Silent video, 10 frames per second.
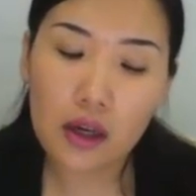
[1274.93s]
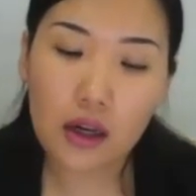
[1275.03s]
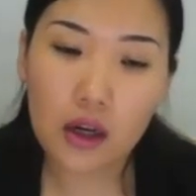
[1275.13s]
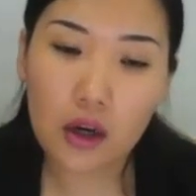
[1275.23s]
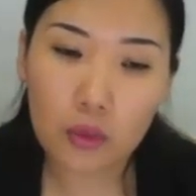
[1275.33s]

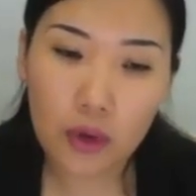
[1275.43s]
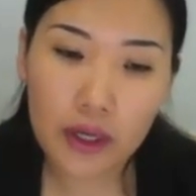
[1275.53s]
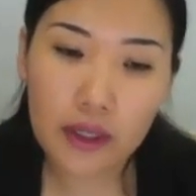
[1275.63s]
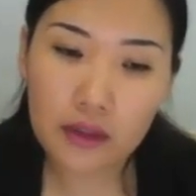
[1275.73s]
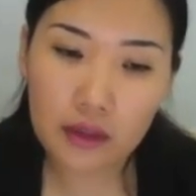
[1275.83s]

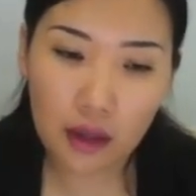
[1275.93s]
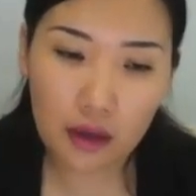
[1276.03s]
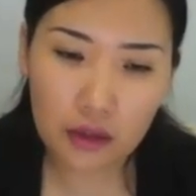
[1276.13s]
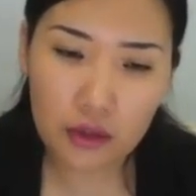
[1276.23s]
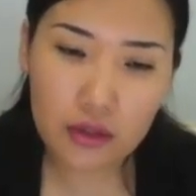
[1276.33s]
why
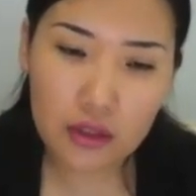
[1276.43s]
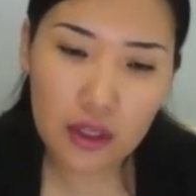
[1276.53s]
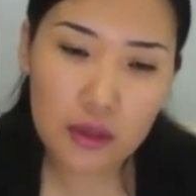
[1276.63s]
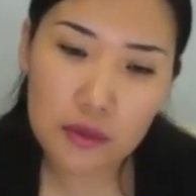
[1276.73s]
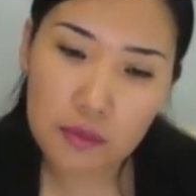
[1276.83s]
using
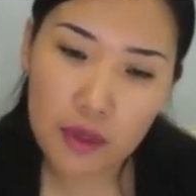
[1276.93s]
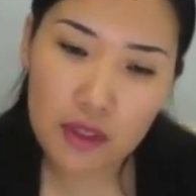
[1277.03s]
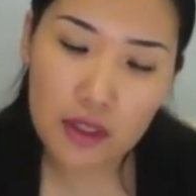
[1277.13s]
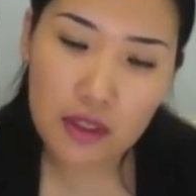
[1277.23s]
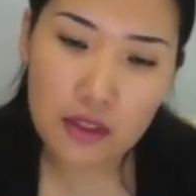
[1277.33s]

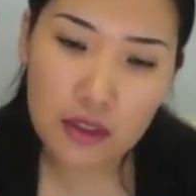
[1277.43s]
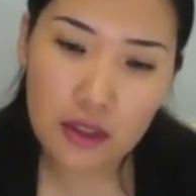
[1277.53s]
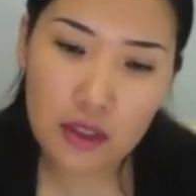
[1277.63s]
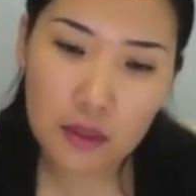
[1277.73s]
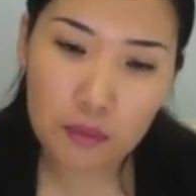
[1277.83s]
namespace
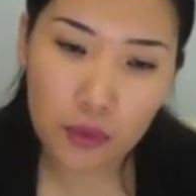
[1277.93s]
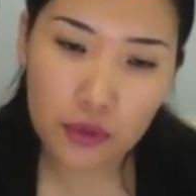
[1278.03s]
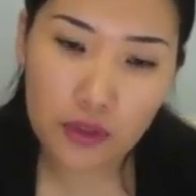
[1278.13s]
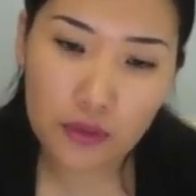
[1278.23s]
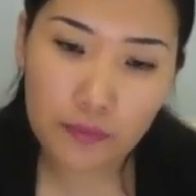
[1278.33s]
std is
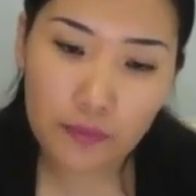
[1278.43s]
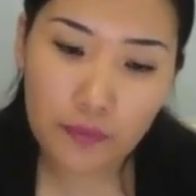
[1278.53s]
important.